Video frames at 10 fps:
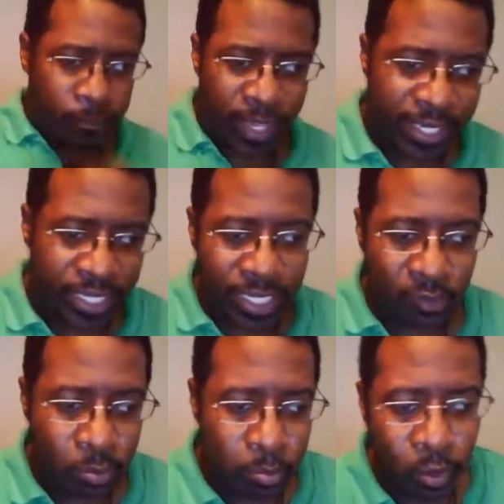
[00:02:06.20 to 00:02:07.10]
And he
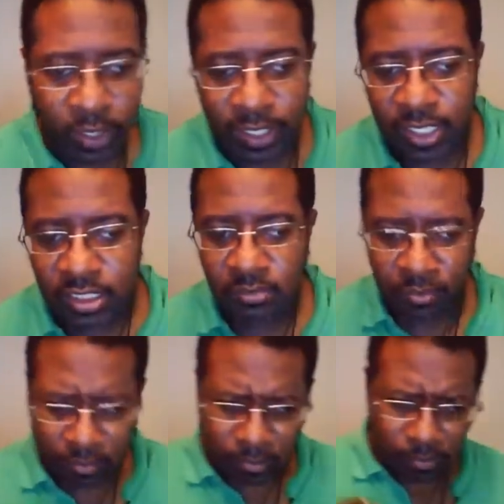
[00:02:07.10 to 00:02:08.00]
never boarded his
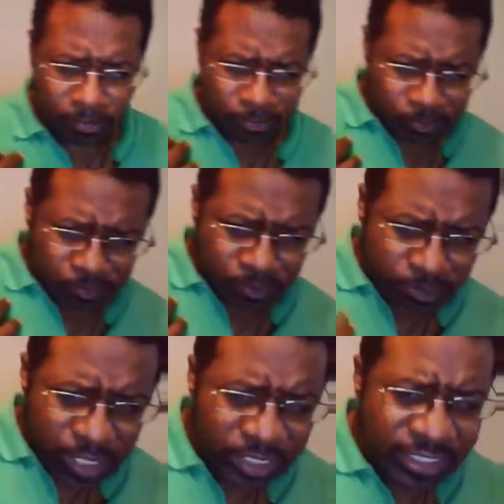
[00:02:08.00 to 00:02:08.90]

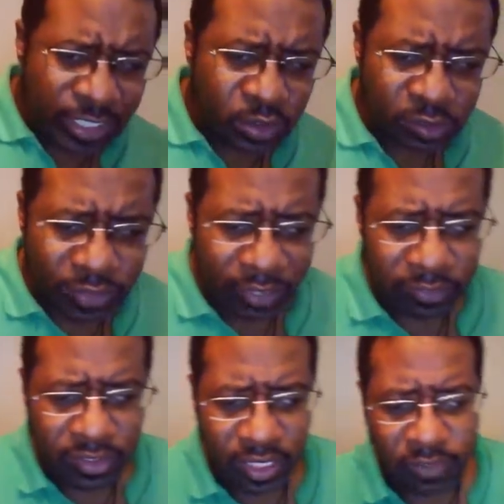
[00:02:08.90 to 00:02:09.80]
scheduled flight
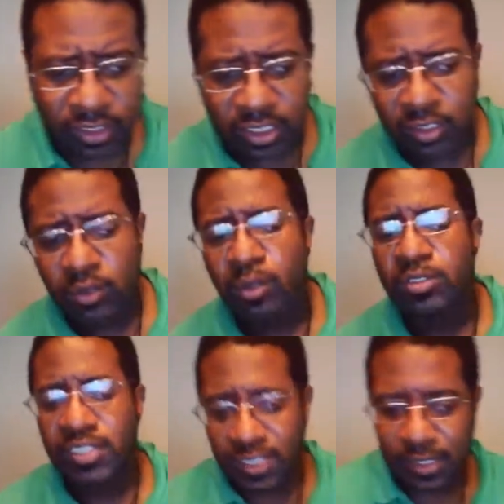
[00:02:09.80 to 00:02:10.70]
from San Francisco on
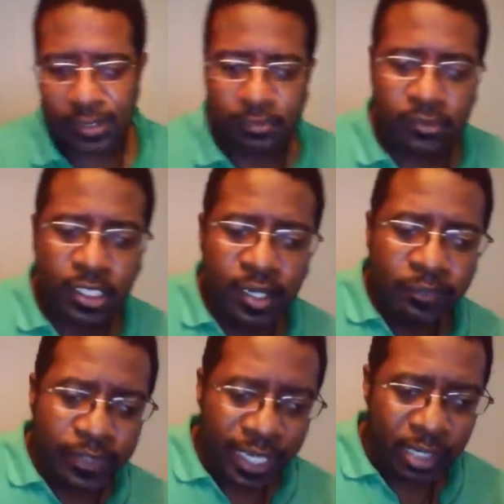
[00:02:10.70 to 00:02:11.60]
Sunday.
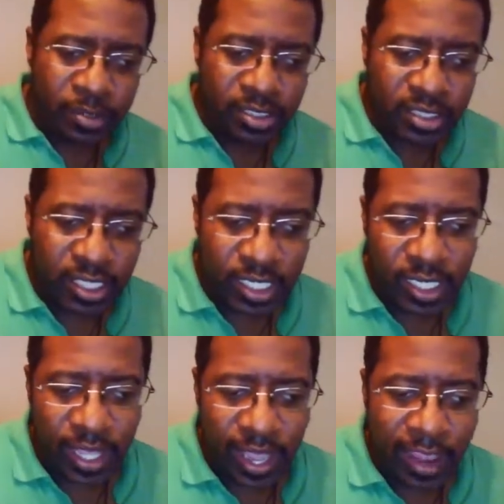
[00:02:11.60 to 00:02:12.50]
Gettyman
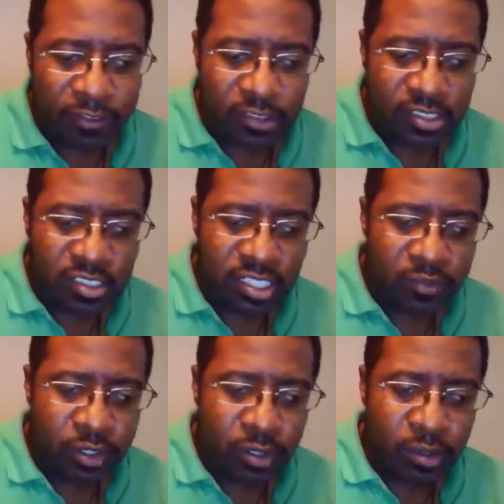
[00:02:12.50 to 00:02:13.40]
said after
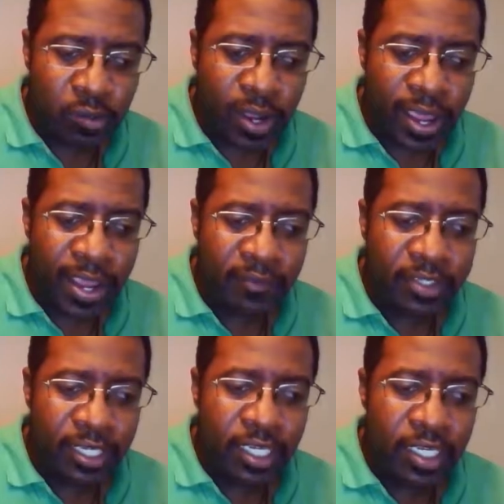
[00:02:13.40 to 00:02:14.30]
Sevier arrived
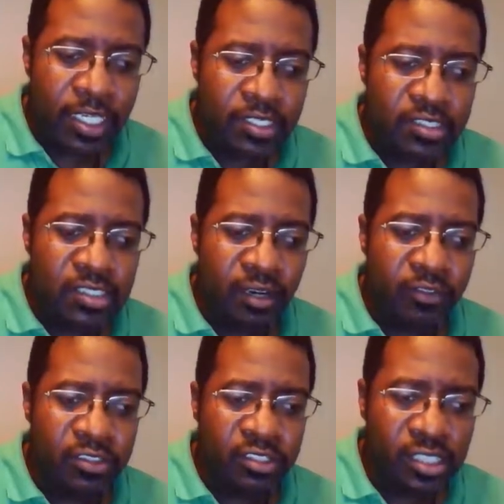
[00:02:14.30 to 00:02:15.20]
in San
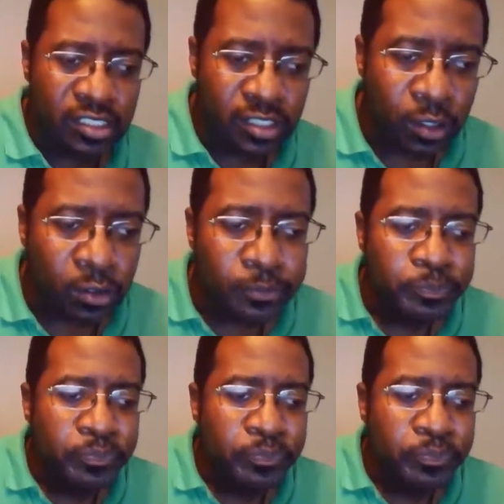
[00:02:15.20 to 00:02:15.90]
Francisco,